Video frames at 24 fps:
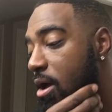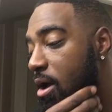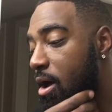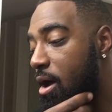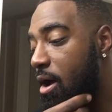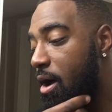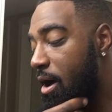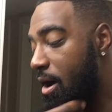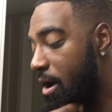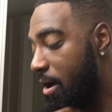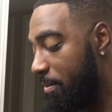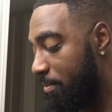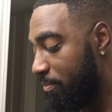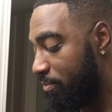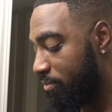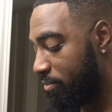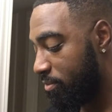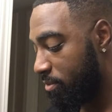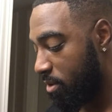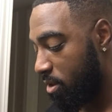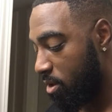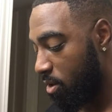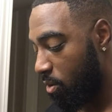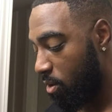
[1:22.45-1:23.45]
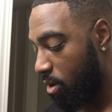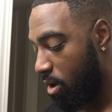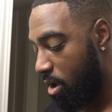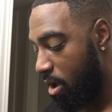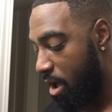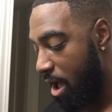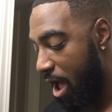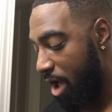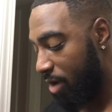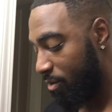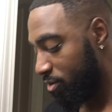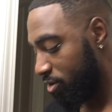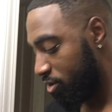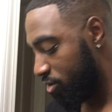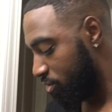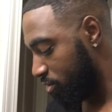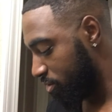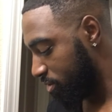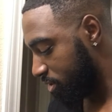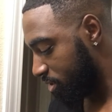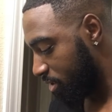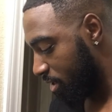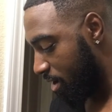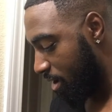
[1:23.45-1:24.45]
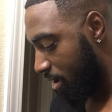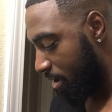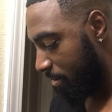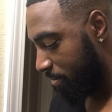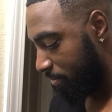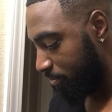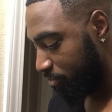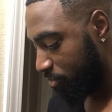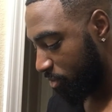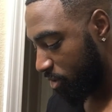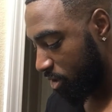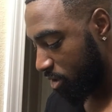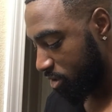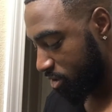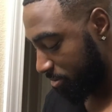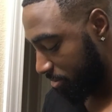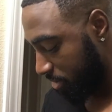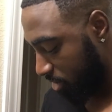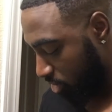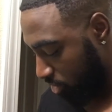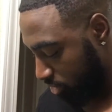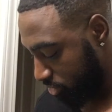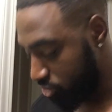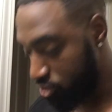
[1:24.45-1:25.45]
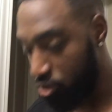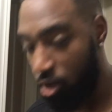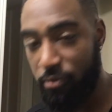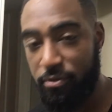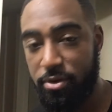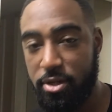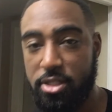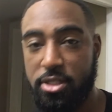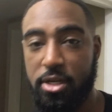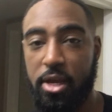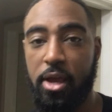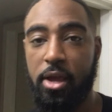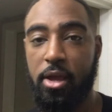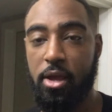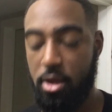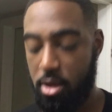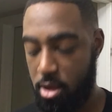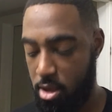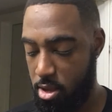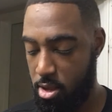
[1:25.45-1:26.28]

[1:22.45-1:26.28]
I would use something called Jovi Shai.